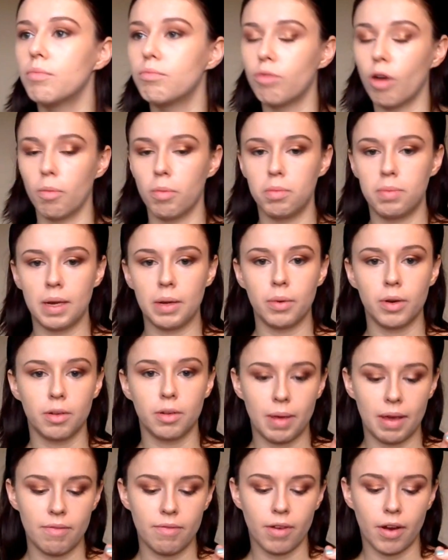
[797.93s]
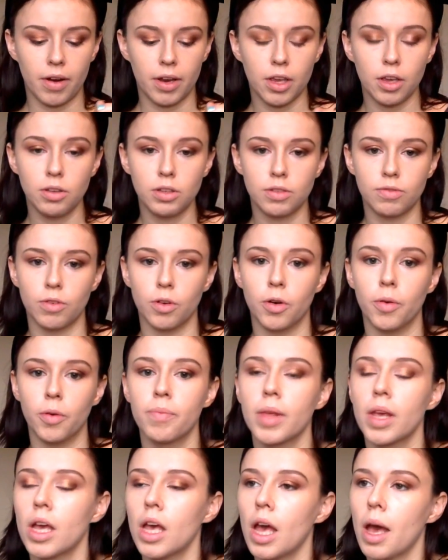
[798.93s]
Probably would have been very useful.
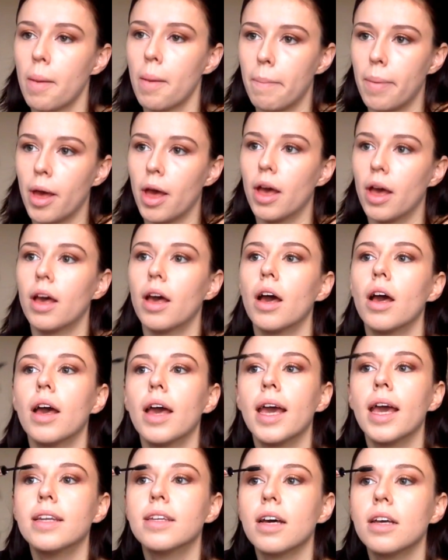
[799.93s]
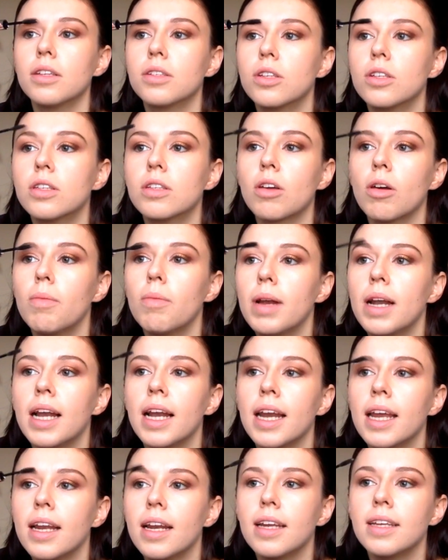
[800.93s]
But it does just
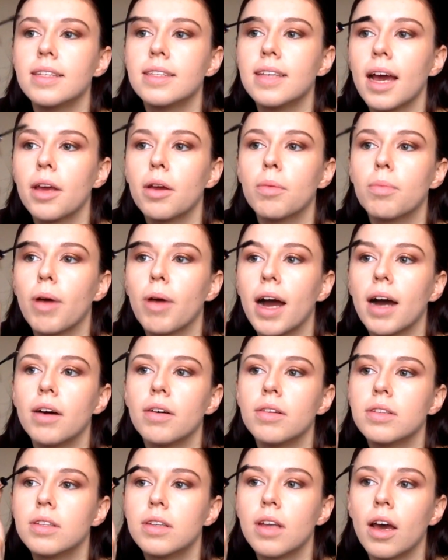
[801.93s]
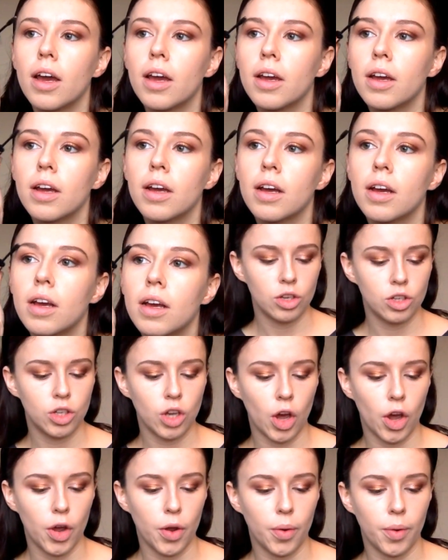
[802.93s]
completely set your brows.
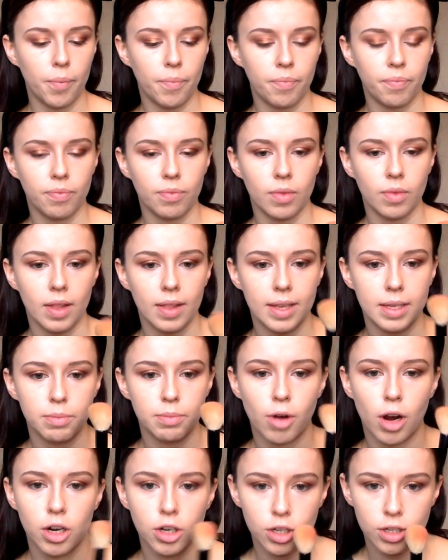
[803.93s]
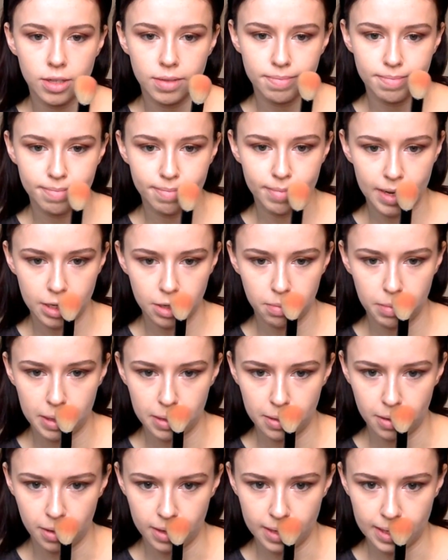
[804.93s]
So this brush, a little bit
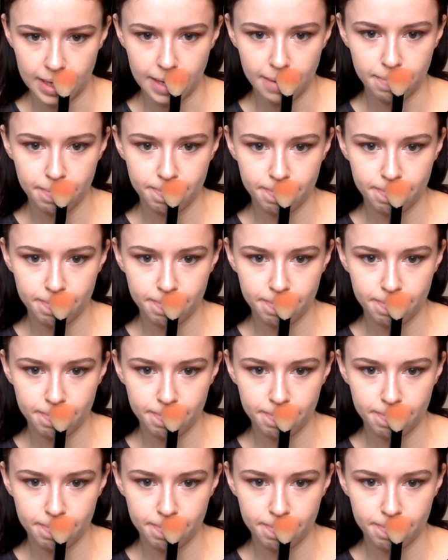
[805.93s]
dirty.